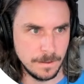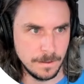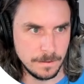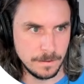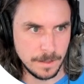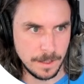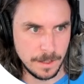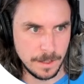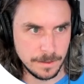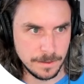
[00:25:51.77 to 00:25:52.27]

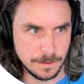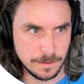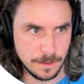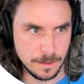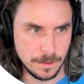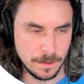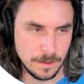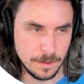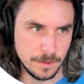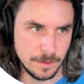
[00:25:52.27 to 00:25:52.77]
All right,
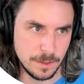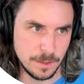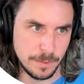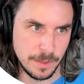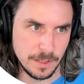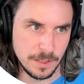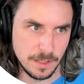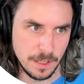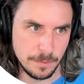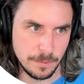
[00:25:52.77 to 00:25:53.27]
so
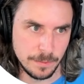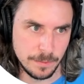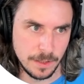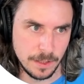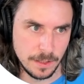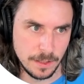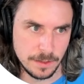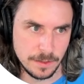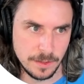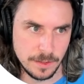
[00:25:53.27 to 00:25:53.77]
debate
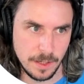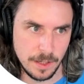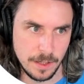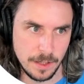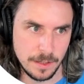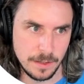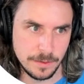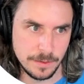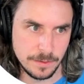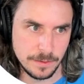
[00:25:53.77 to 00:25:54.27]
topic,
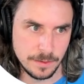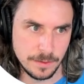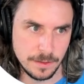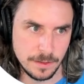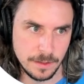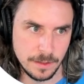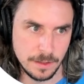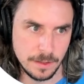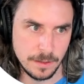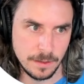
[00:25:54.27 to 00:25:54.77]
test,
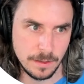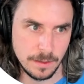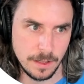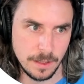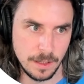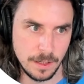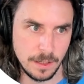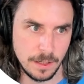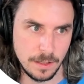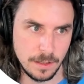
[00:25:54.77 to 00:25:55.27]

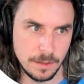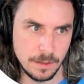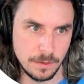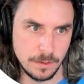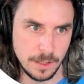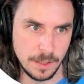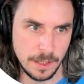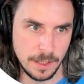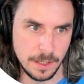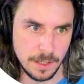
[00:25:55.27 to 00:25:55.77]

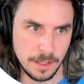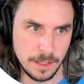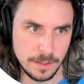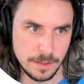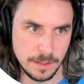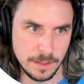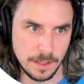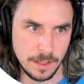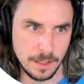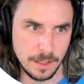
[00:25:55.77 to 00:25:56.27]
hello,
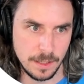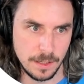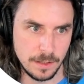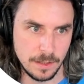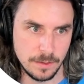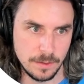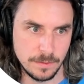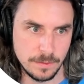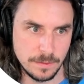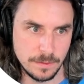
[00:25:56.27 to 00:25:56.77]
and
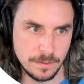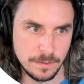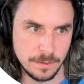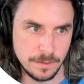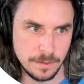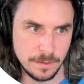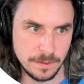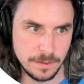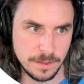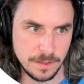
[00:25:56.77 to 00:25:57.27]
hello.
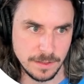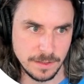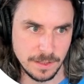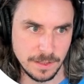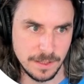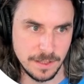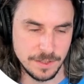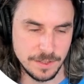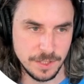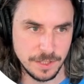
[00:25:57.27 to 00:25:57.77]
This isn't
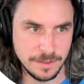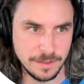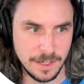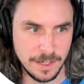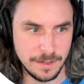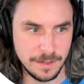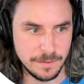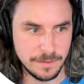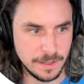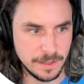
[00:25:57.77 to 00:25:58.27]
going to
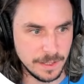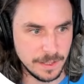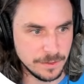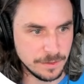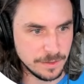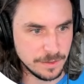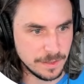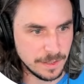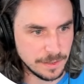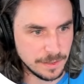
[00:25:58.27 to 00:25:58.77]
generate a very
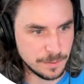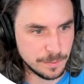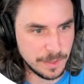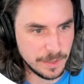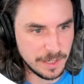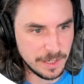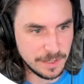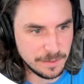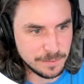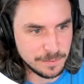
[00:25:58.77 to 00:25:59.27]
interesting
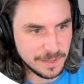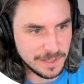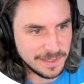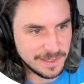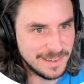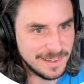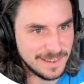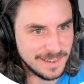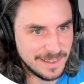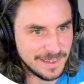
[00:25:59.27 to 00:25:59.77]
debate, but
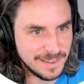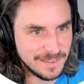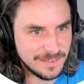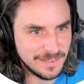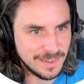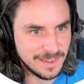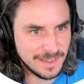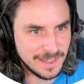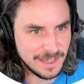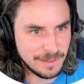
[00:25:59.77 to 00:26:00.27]

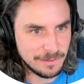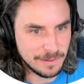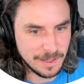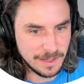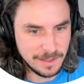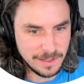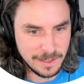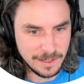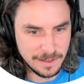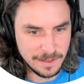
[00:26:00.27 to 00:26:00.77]
okay, we
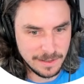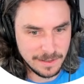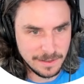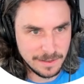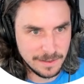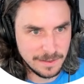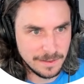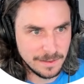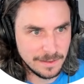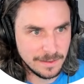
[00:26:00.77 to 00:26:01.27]
got an error.
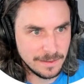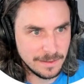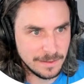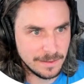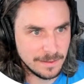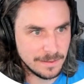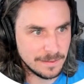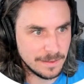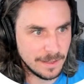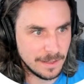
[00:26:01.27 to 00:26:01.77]

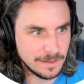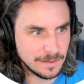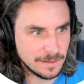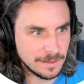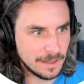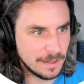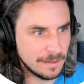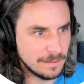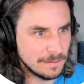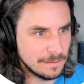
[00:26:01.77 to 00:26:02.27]
That's okay.